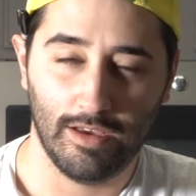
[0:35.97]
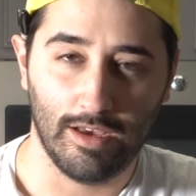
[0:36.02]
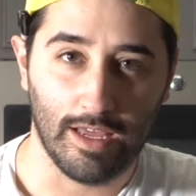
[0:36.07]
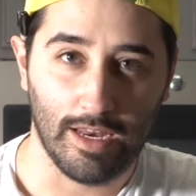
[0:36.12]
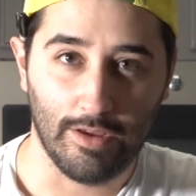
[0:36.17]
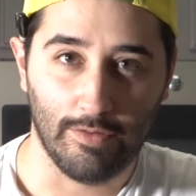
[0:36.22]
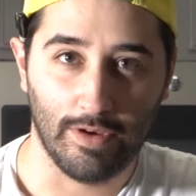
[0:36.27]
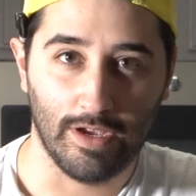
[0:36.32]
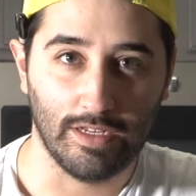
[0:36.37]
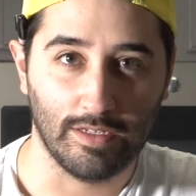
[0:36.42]

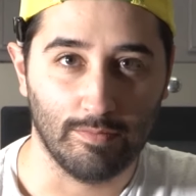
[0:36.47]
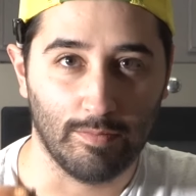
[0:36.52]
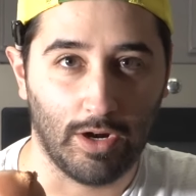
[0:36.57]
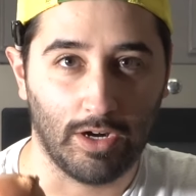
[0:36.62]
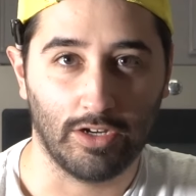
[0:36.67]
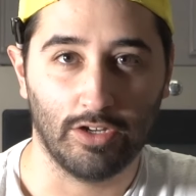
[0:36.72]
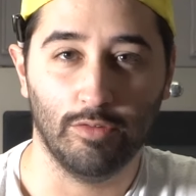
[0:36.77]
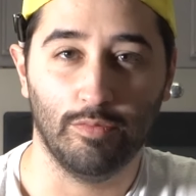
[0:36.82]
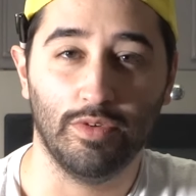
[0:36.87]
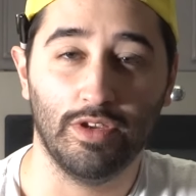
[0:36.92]
Anyways,
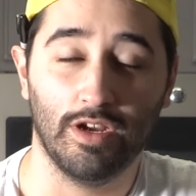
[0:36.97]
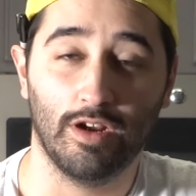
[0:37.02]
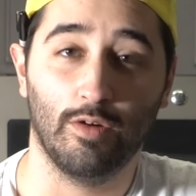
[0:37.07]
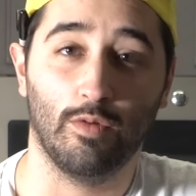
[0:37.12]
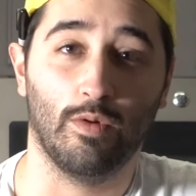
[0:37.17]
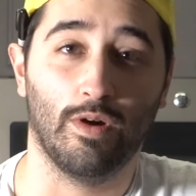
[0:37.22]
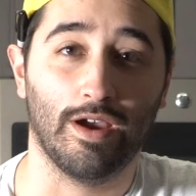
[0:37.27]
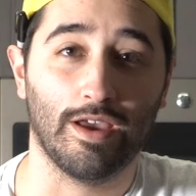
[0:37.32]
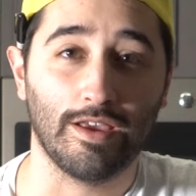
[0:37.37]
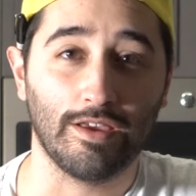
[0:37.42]
Marco
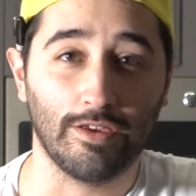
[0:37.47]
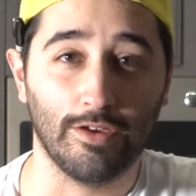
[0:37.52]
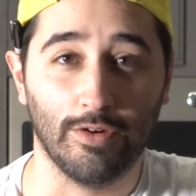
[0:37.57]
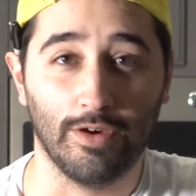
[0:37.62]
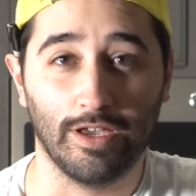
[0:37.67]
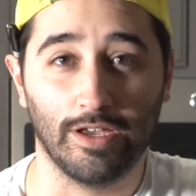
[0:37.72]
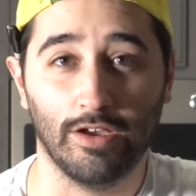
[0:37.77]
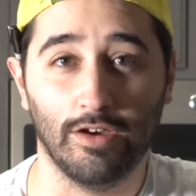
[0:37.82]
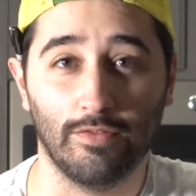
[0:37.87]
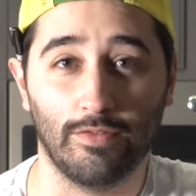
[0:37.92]
Pierre White
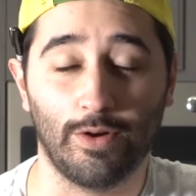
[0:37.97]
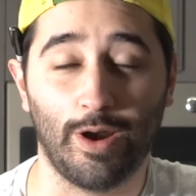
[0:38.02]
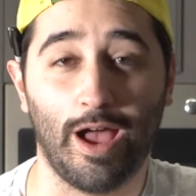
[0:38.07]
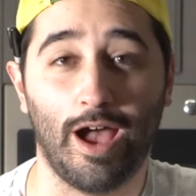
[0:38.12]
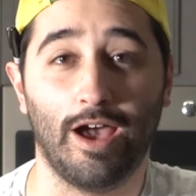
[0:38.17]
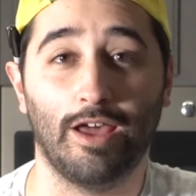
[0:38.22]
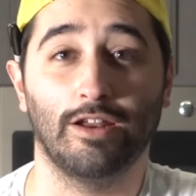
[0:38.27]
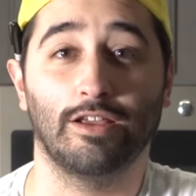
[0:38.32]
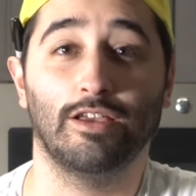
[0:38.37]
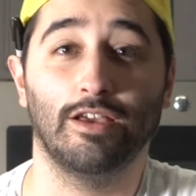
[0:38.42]
going over
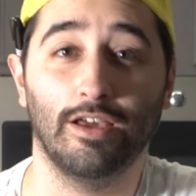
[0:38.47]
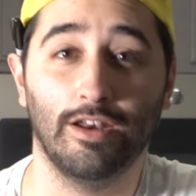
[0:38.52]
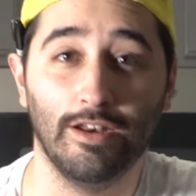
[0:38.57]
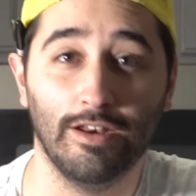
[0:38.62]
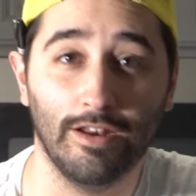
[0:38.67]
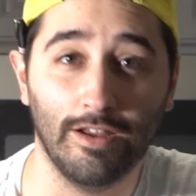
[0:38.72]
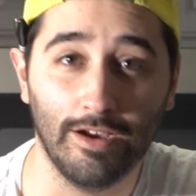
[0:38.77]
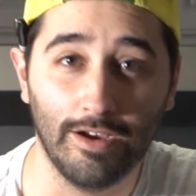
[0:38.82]
how to cut an